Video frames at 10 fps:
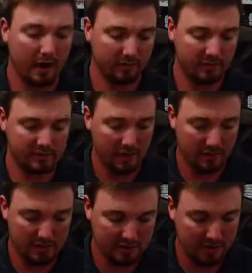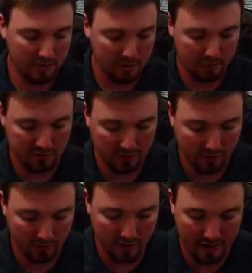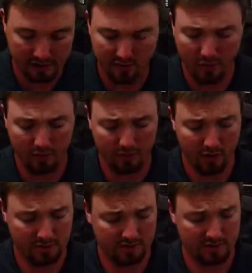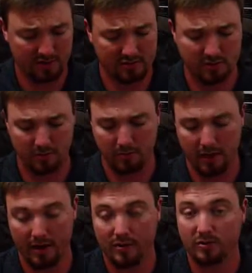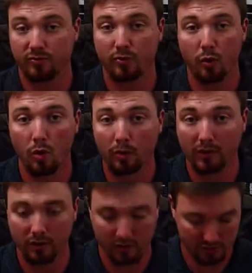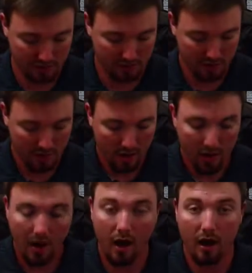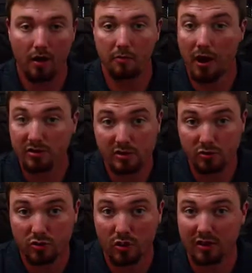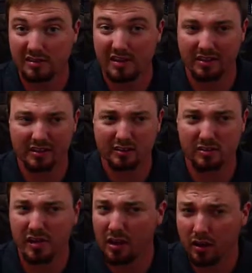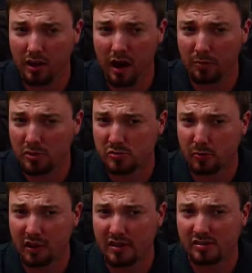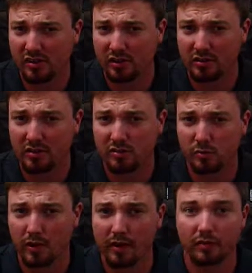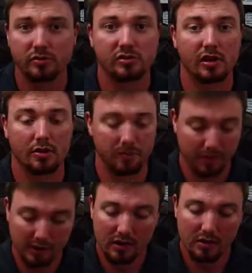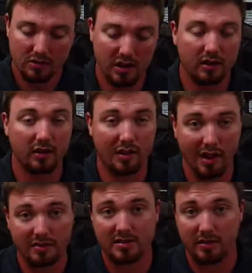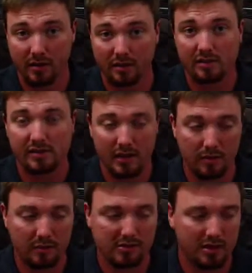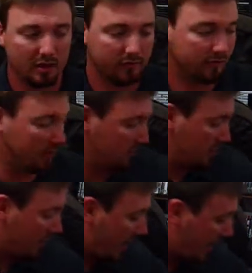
we have this game. This game in particular has golf carts, it has dirt bikes, four-wheelers, monster trucks. I think there's helicopters, planes on it as well. So ton of content on this game and ton of fun to be